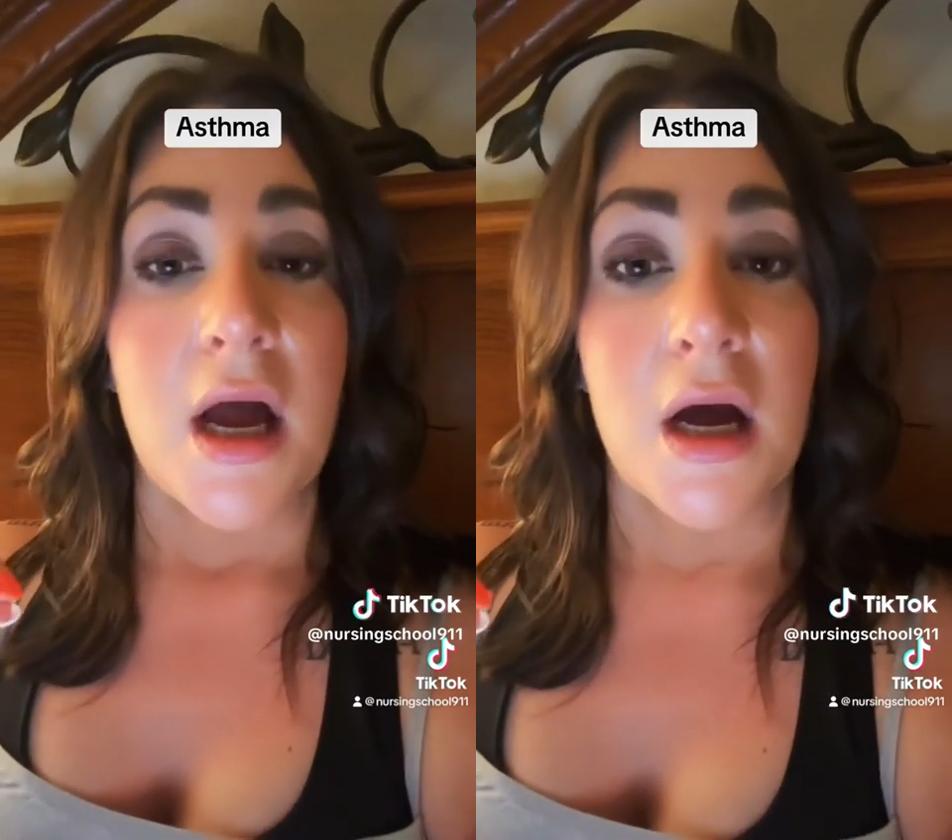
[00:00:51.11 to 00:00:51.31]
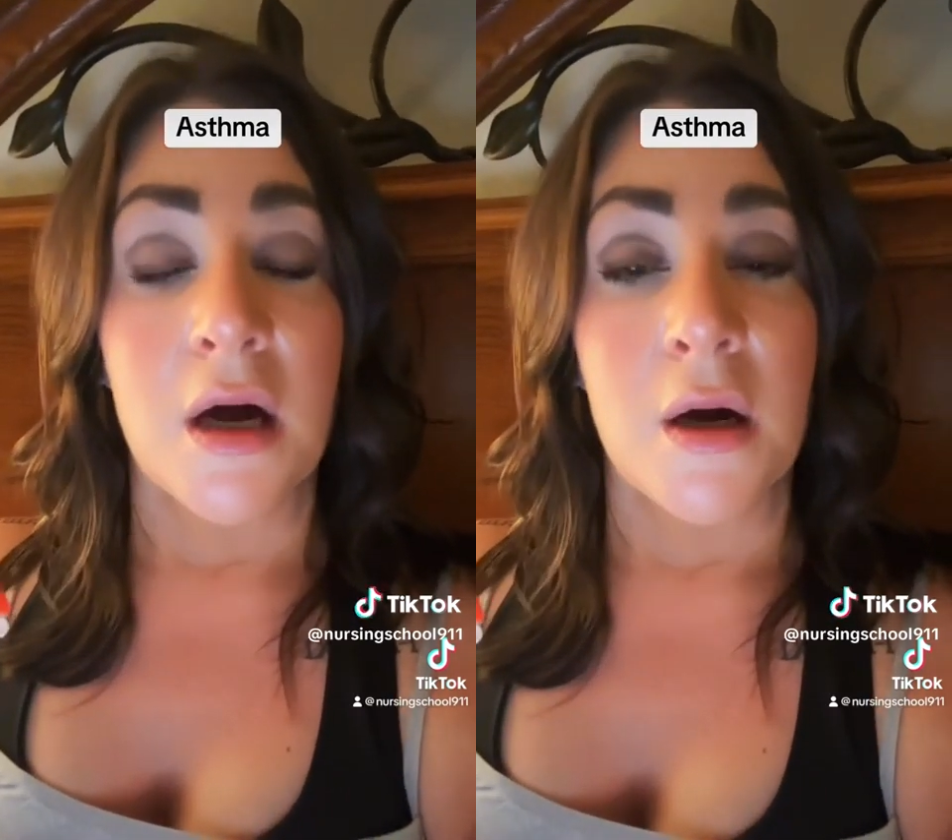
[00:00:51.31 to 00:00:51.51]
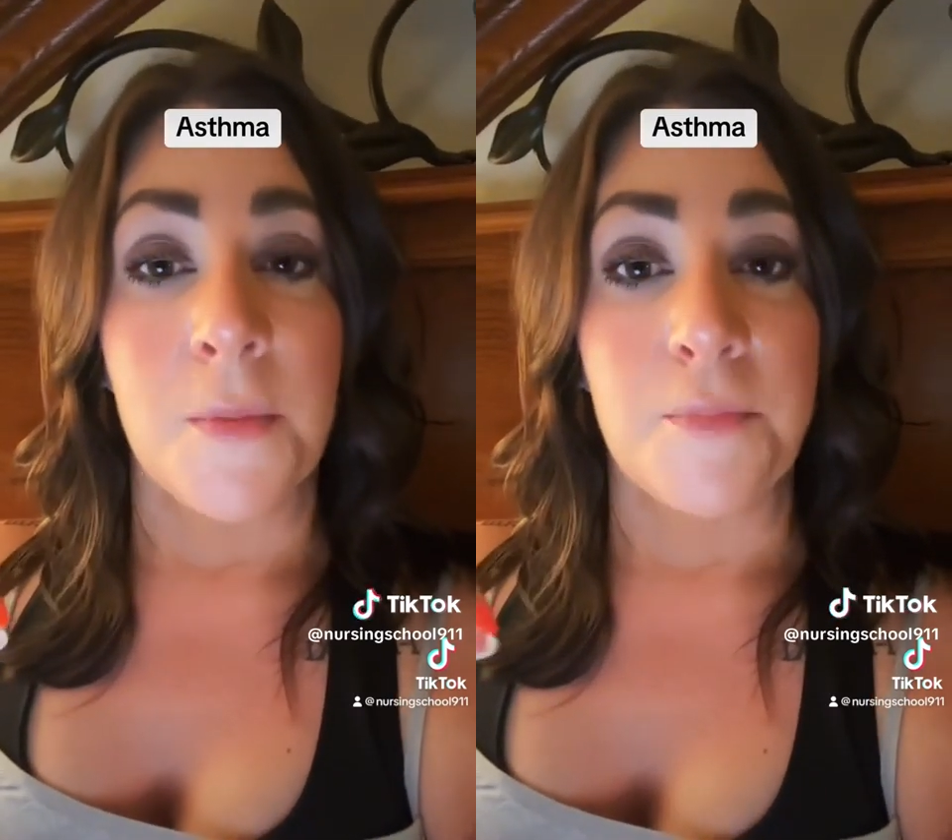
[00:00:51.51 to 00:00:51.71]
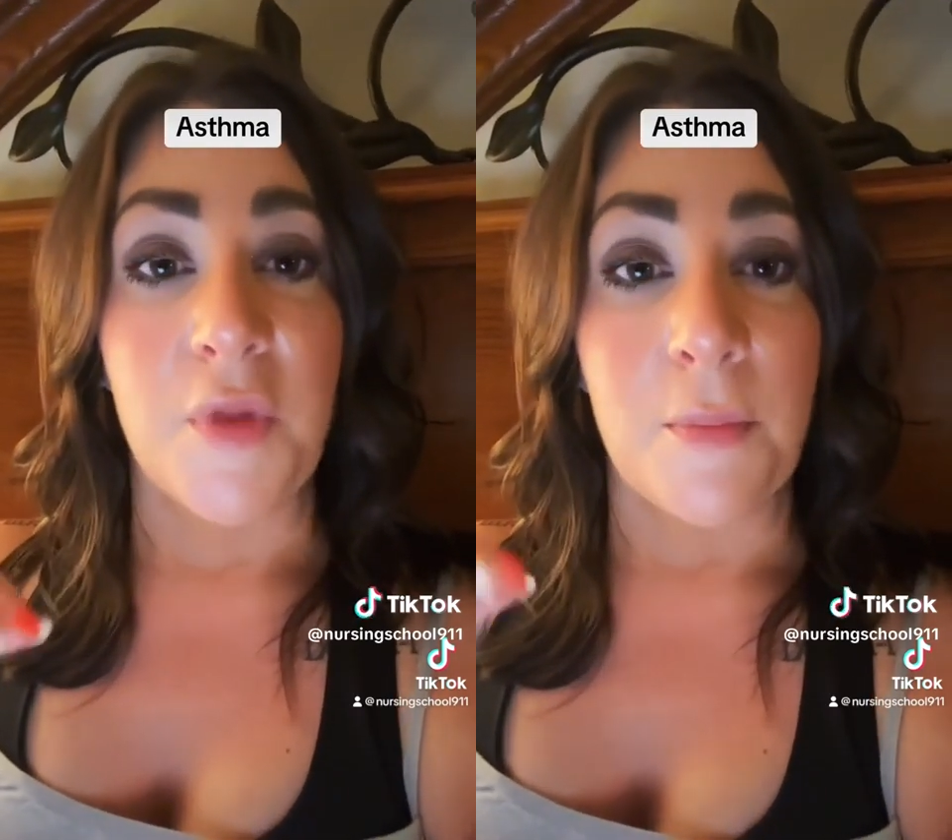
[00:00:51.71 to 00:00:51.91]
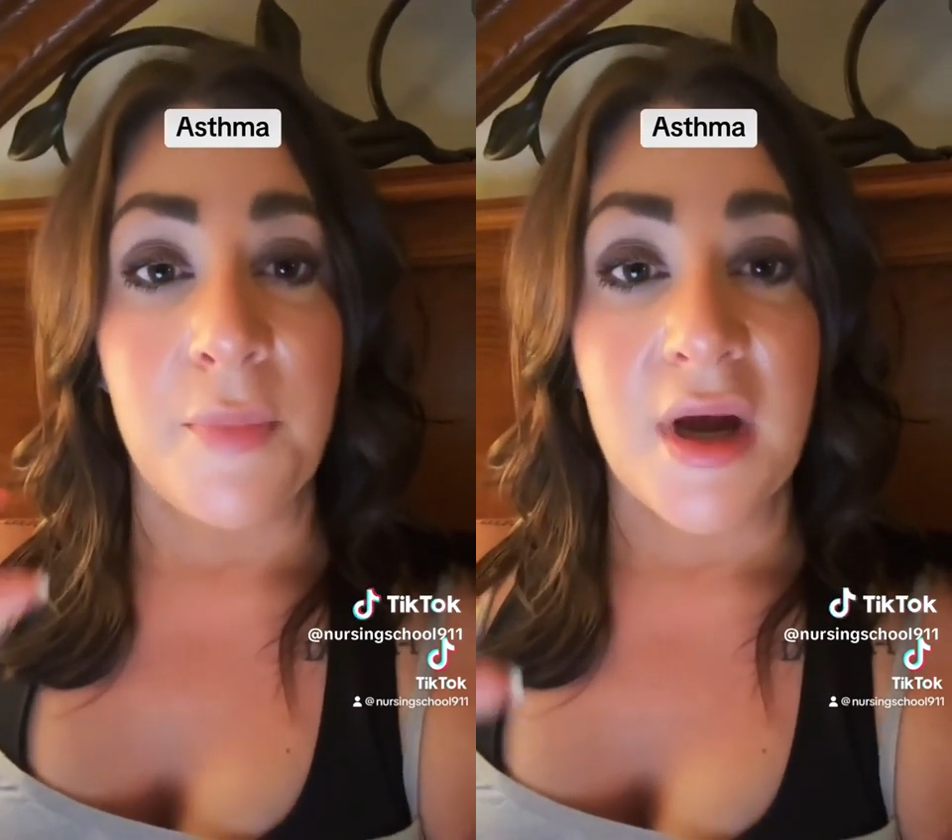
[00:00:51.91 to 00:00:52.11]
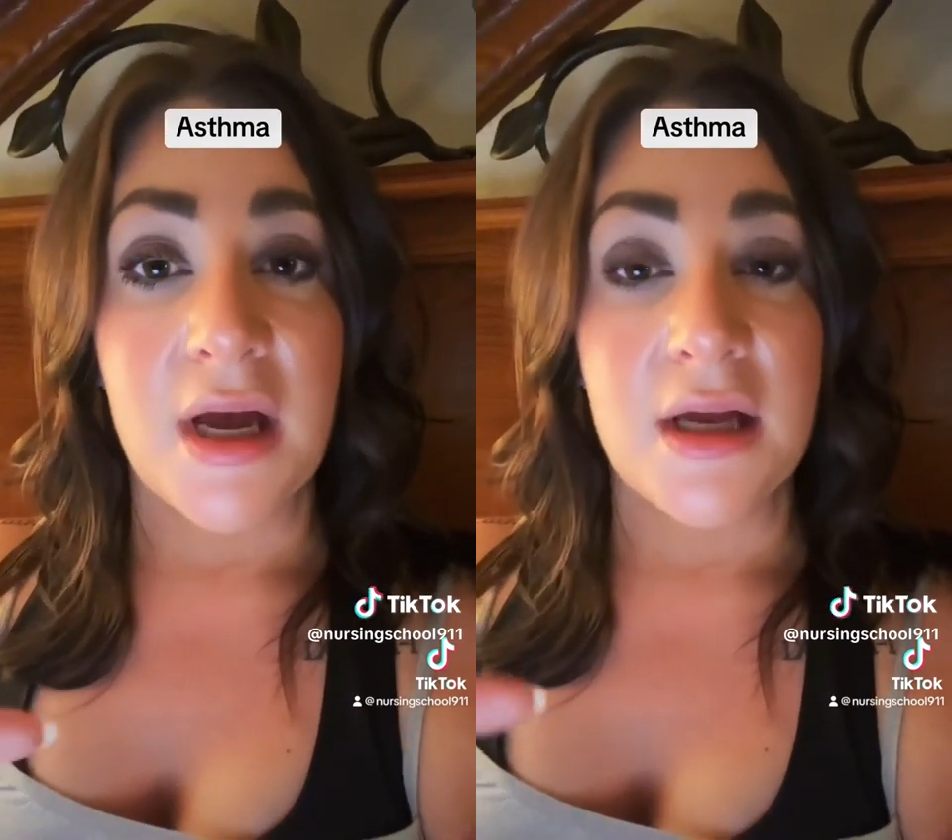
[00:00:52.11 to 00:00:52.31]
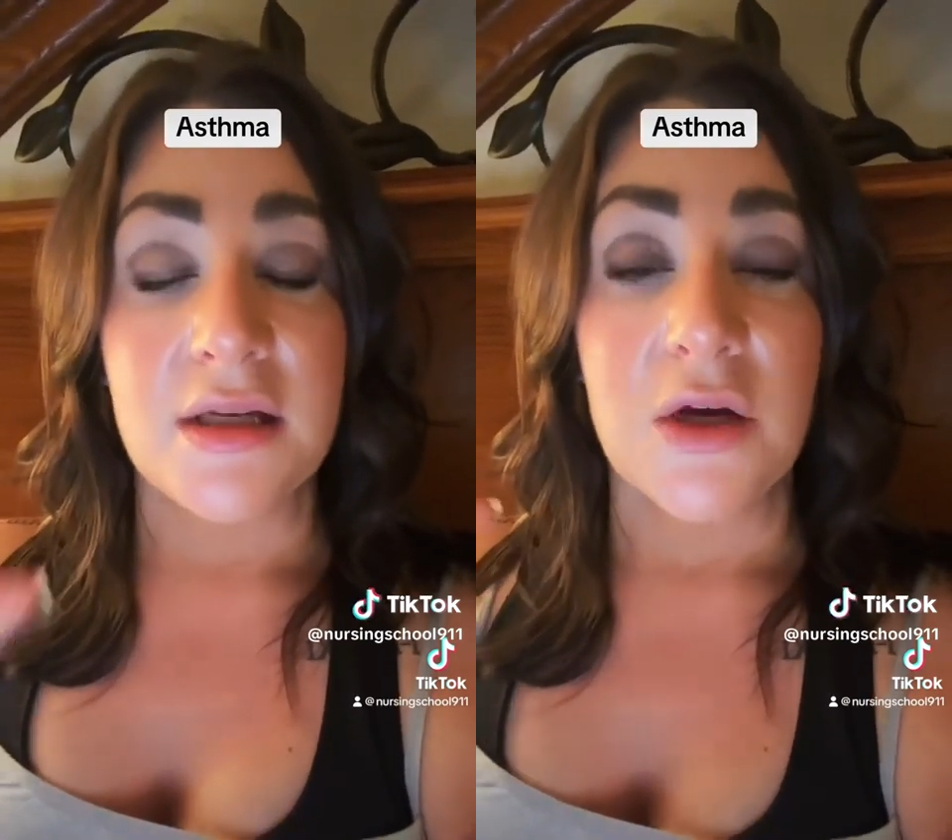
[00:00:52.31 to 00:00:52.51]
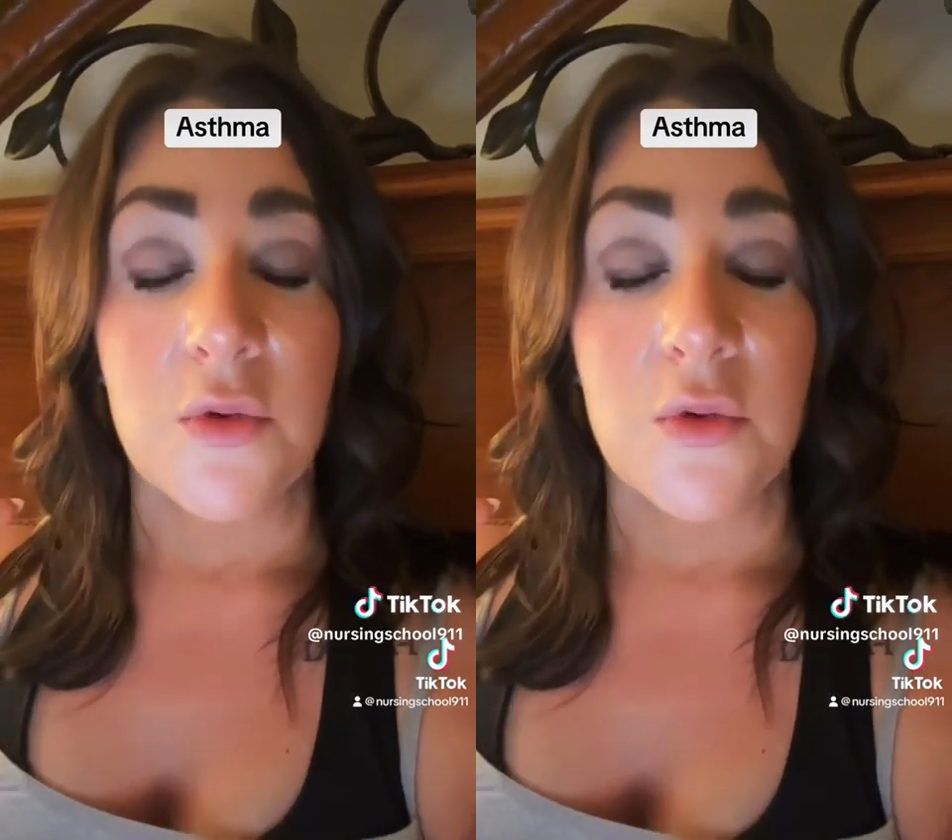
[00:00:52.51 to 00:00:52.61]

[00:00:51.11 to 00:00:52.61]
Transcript: Um, but